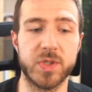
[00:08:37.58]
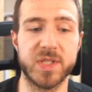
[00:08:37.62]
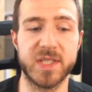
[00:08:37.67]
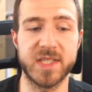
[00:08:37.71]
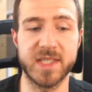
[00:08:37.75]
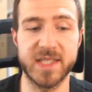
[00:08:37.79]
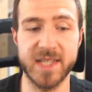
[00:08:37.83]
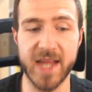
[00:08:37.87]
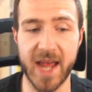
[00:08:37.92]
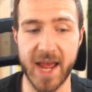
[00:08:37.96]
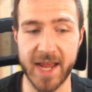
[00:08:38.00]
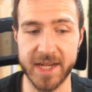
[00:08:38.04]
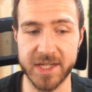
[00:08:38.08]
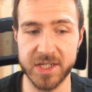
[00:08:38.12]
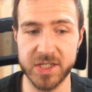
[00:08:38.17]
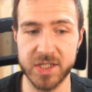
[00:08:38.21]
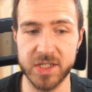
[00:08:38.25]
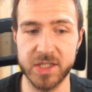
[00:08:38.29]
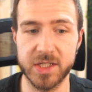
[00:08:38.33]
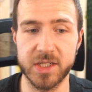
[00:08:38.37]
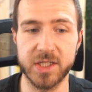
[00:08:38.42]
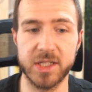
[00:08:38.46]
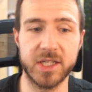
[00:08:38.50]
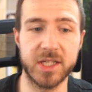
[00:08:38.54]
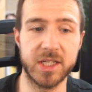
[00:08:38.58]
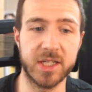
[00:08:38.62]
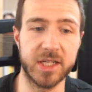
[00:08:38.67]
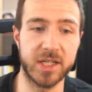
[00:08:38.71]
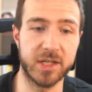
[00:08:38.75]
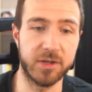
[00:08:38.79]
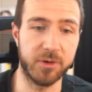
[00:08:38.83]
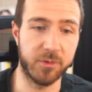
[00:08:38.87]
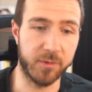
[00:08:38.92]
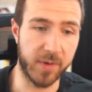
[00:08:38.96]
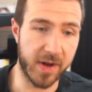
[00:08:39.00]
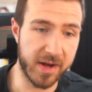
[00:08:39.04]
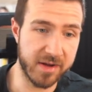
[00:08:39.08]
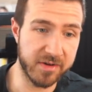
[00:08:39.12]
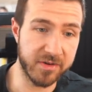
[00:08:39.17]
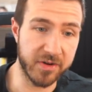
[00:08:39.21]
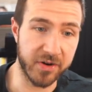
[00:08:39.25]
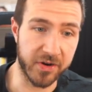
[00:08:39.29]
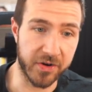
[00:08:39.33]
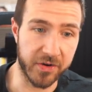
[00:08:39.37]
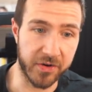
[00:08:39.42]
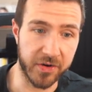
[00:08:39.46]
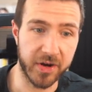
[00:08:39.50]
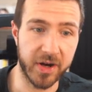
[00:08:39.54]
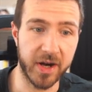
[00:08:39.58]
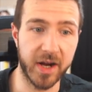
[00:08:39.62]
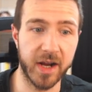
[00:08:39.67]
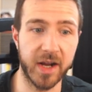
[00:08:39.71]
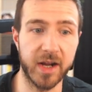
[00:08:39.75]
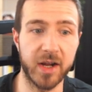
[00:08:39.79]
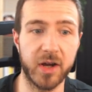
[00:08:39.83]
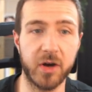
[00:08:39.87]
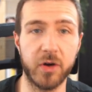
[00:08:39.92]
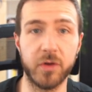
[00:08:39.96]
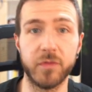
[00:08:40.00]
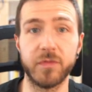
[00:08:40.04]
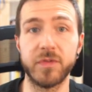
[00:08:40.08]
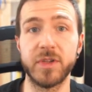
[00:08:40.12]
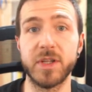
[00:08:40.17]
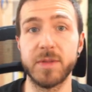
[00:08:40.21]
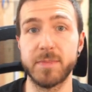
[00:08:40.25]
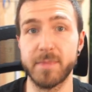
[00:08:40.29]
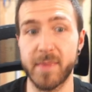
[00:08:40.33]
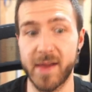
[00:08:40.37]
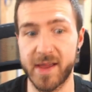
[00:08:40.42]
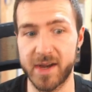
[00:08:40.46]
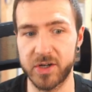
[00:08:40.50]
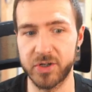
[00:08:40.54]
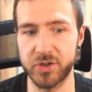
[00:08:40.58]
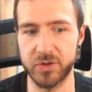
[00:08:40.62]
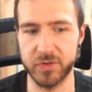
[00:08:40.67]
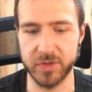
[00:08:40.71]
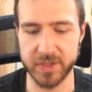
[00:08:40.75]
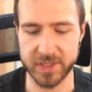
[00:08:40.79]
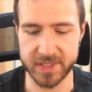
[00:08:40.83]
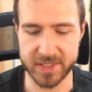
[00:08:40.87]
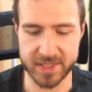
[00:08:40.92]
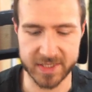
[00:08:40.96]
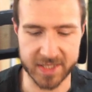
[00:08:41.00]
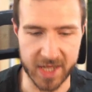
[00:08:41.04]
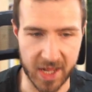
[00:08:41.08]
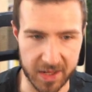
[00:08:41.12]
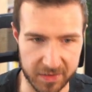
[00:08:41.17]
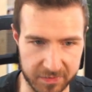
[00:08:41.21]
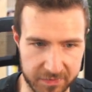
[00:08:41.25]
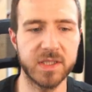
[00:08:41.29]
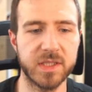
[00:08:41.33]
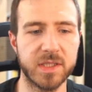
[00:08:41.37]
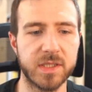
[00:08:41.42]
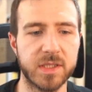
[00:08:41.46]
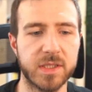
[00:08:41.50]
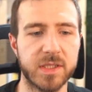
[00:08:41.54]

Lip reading: set the render on the manager itself.